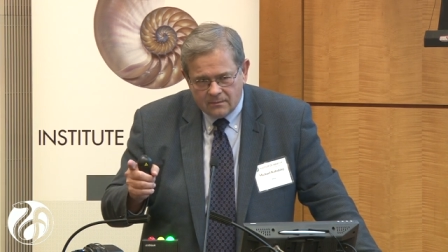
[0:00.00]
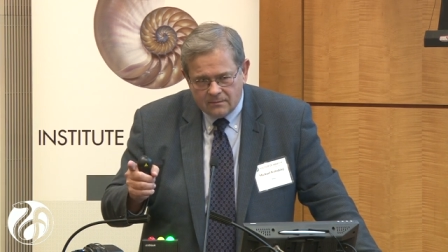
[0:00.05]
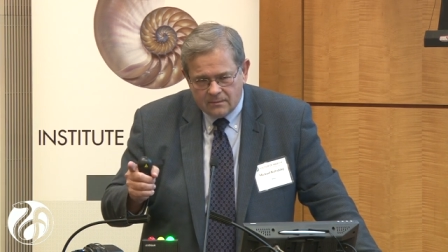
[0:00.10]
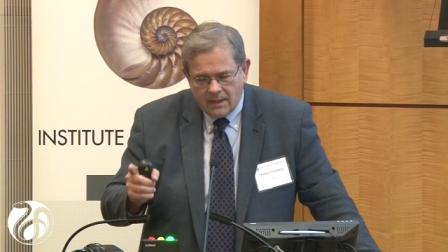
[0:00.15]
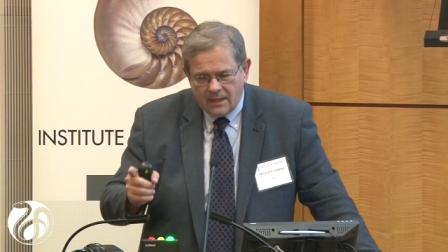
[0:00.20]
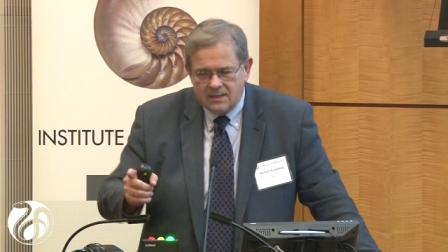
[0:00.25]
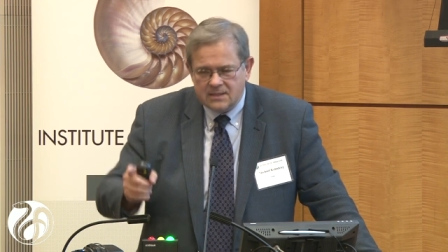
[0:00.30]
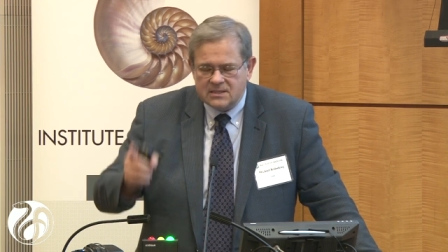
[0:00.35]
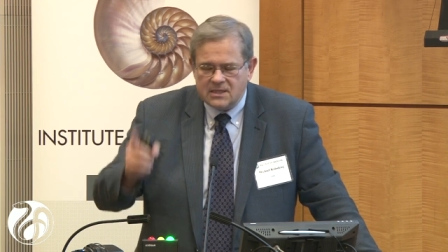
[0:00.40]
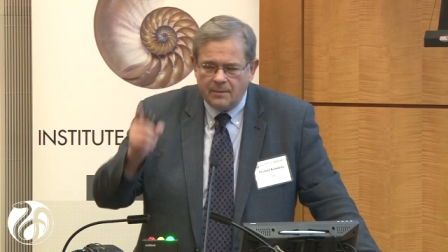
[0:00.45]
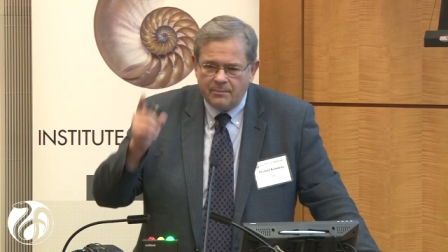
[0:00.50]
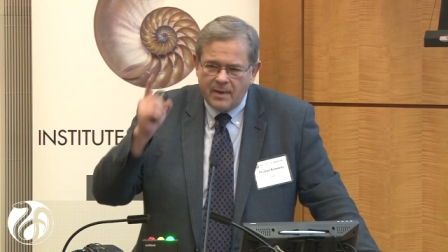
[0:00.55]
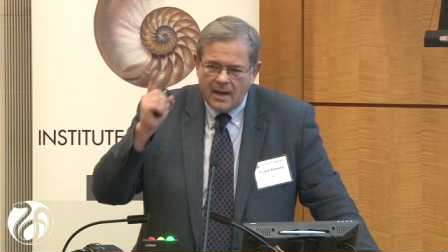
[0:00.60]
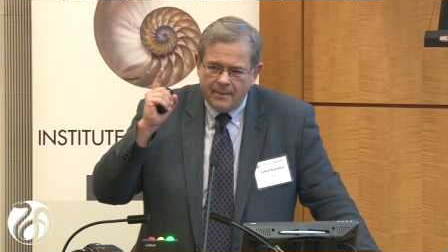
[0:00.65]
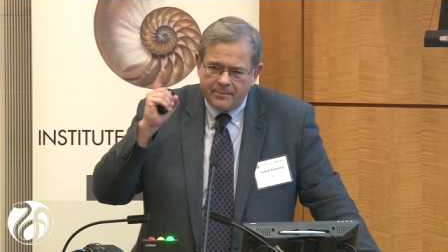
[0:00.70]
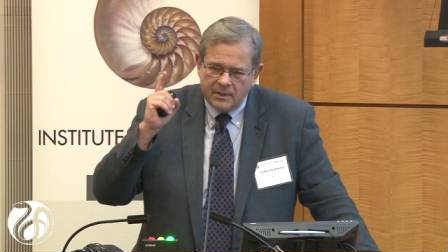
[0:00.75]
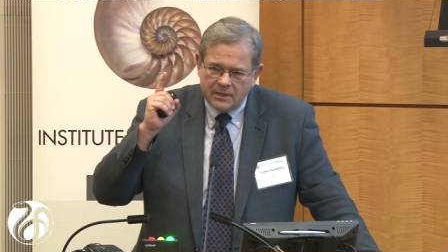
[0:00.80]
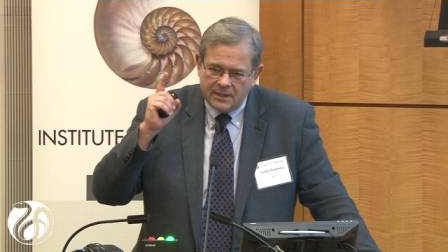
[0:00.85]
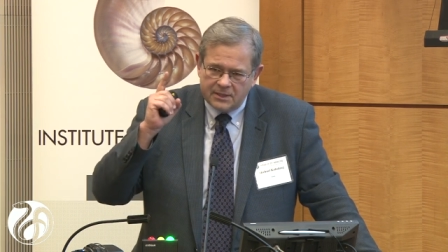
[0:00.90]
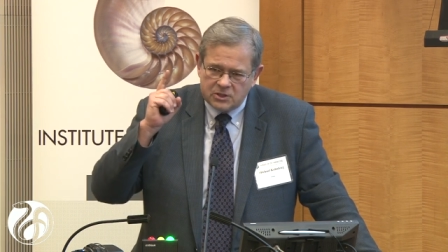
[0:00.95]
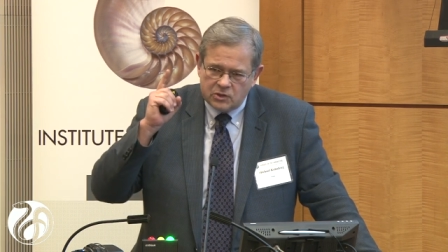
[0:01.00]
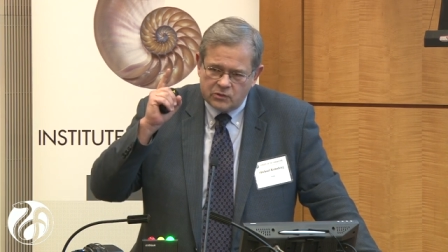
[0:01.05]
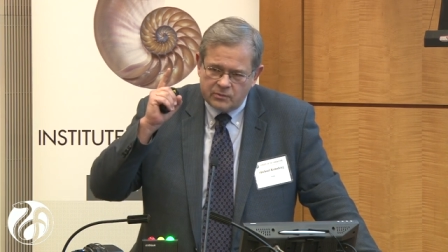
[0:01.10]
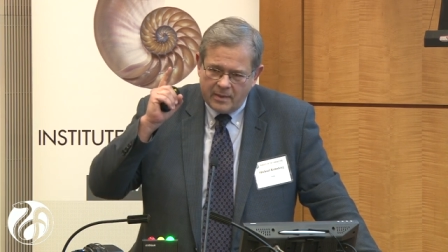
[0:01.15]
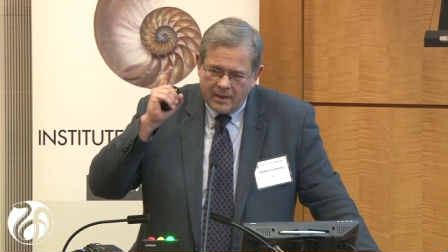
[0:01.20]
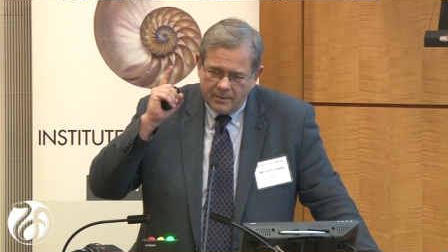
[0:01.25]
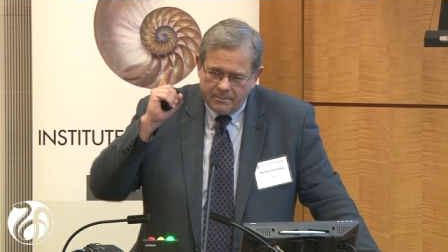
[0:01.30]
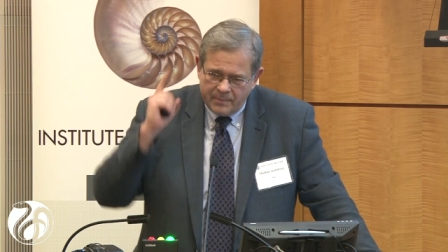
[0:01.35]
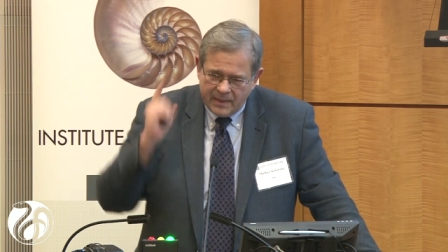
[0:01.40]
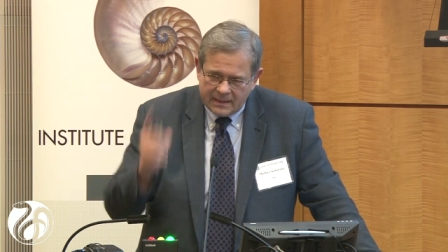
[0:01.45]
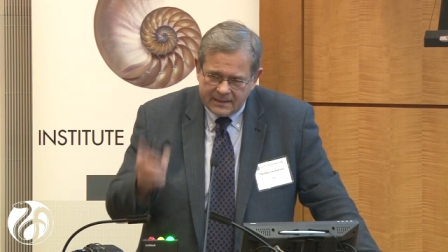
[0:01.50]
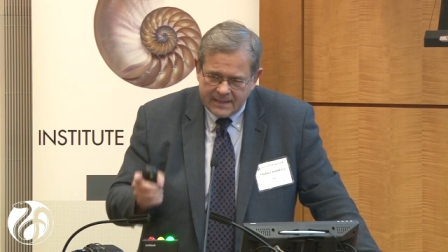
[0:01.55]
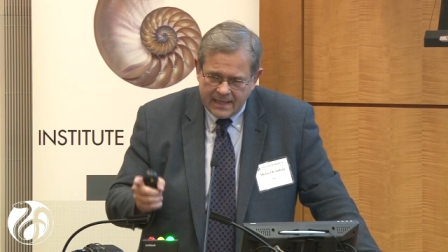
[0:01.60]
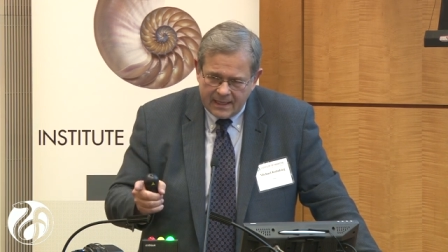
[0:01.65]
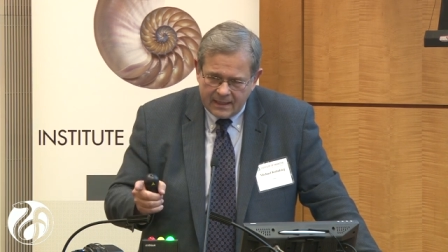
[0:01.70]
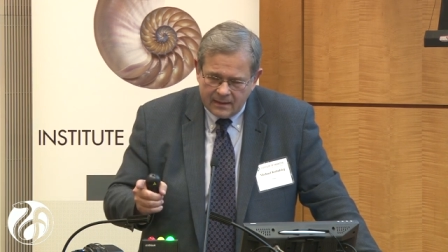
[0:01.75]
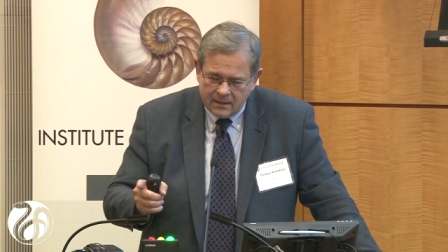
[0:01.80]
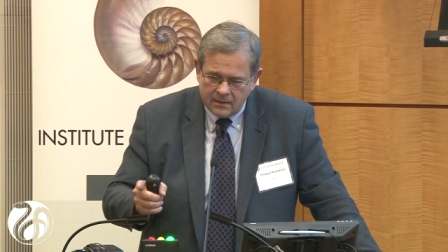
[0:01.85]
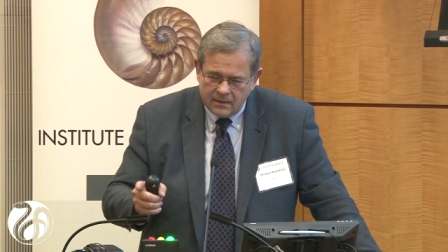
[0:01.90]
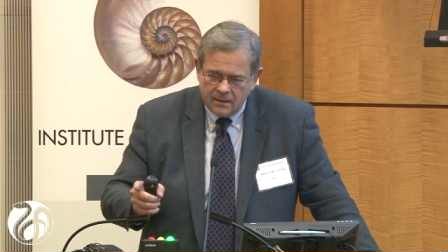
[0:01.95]
In some populations, we made a big
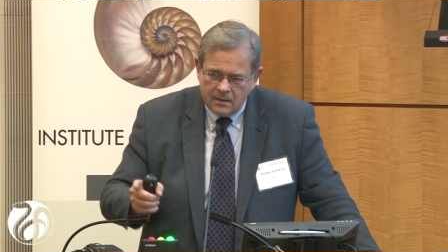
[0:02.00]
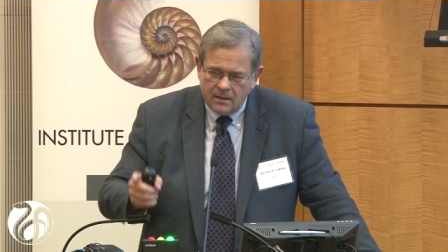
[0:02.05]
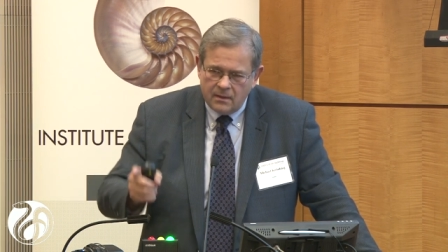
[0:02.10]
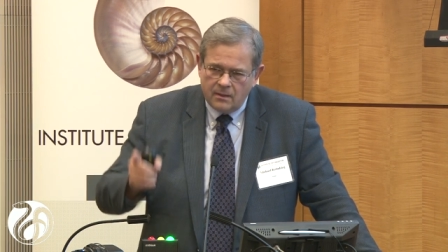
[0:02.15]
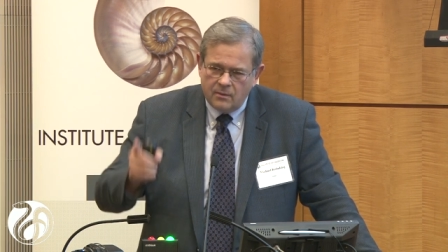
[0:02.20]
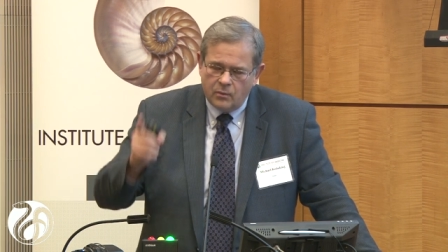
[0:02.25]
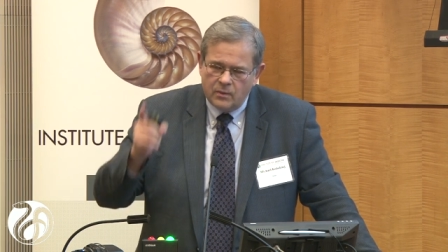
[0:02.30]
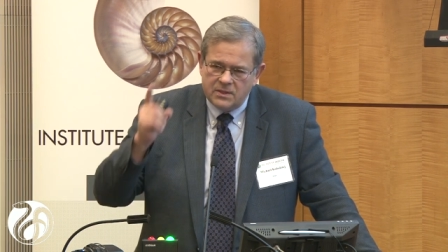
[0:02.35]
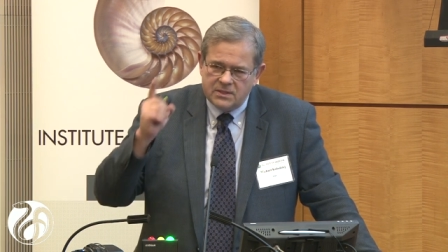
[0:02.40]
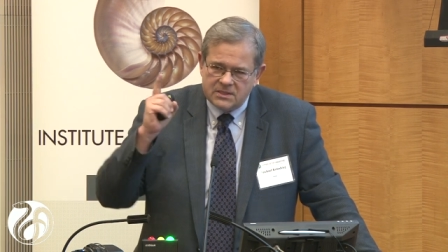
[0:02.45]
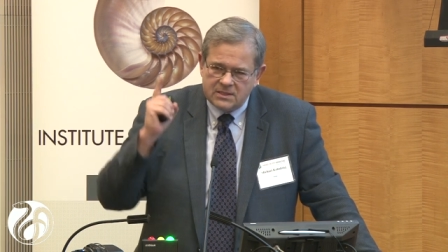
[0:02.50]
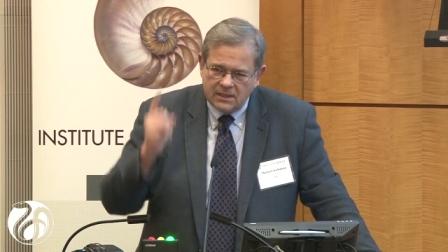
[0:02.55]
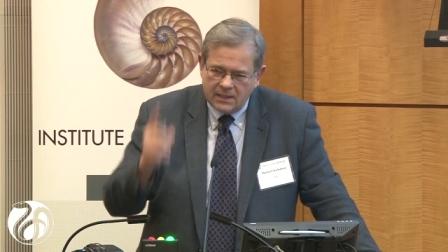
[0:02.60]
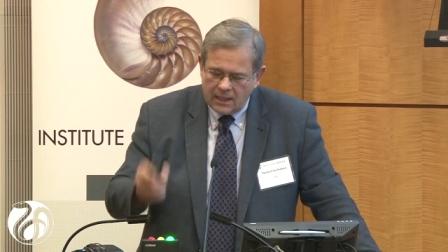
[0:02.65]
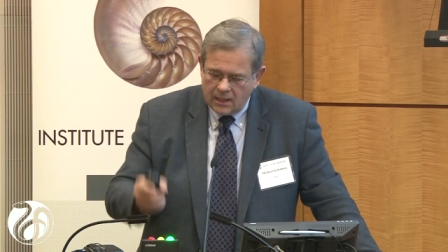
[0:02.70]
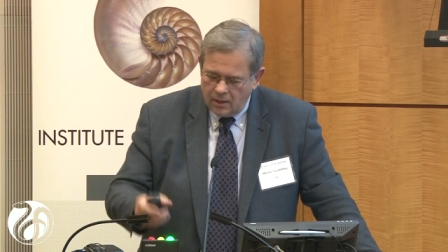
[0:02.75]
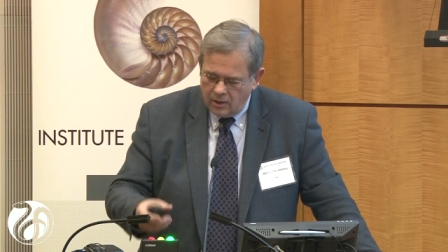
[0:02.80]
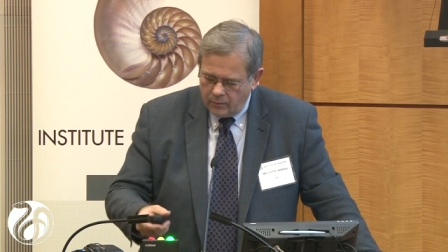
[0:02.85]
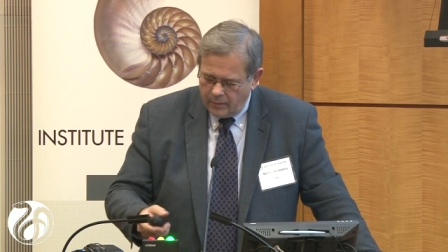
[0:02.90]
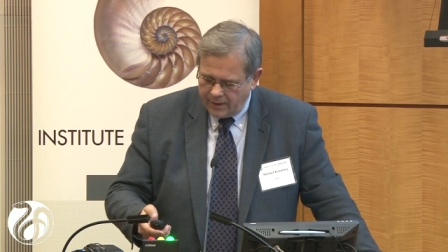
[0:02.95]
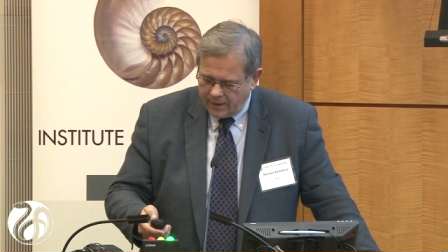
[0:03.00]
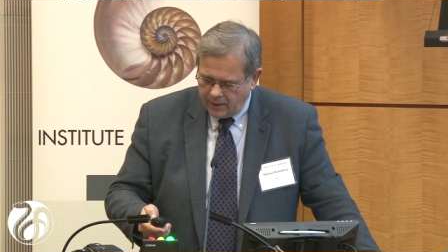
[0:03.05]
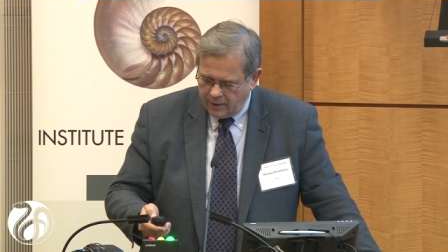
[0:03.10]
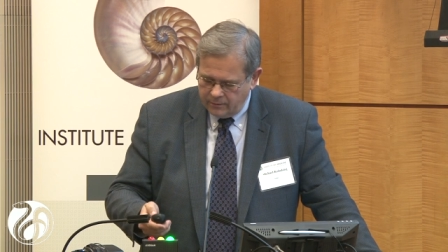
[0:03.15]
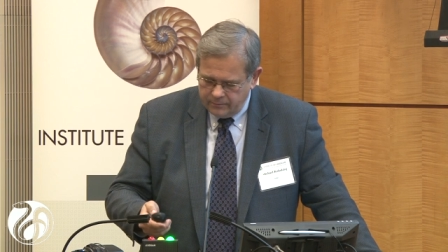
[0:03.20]
dent. We still got a long way to go.